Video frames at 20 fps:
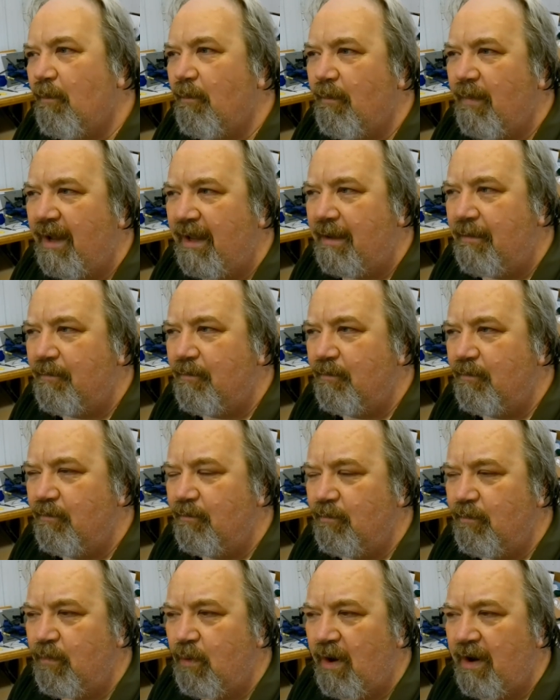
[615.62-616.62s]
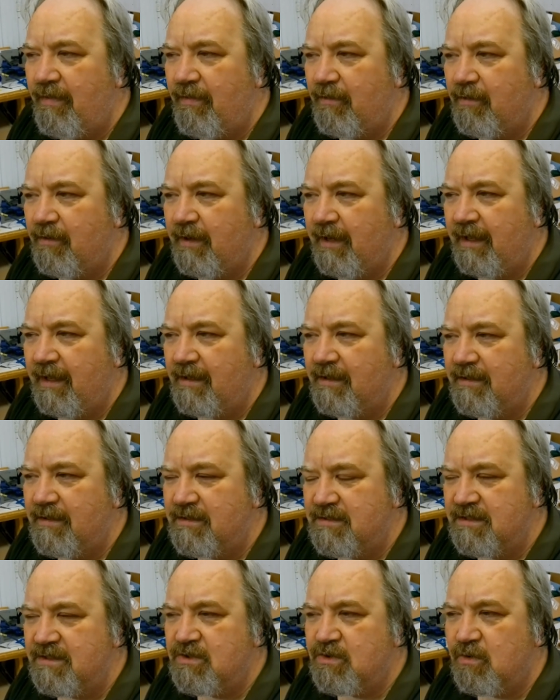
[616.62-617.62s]
my brother and
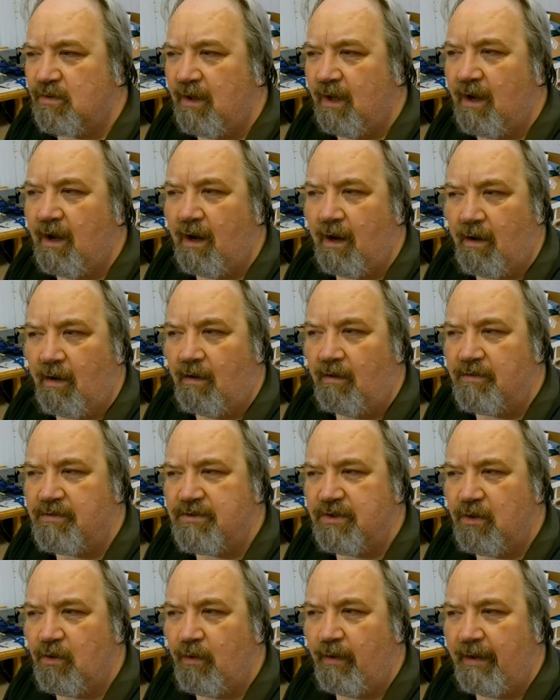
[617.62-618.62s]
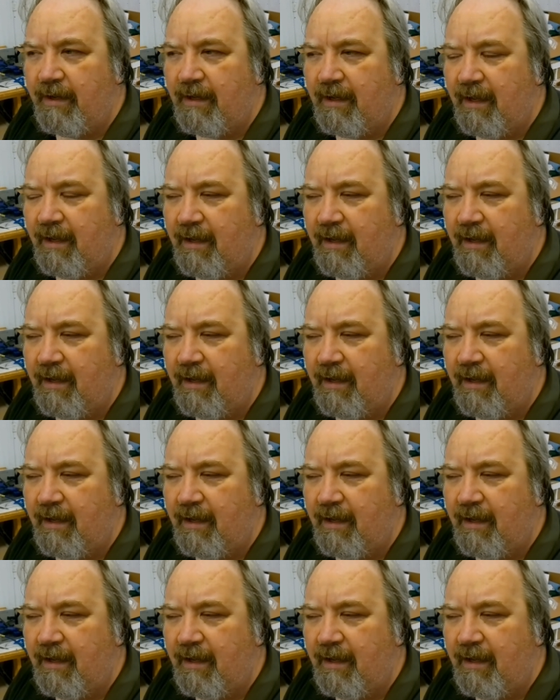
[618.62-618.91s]
sister-in-law are also going,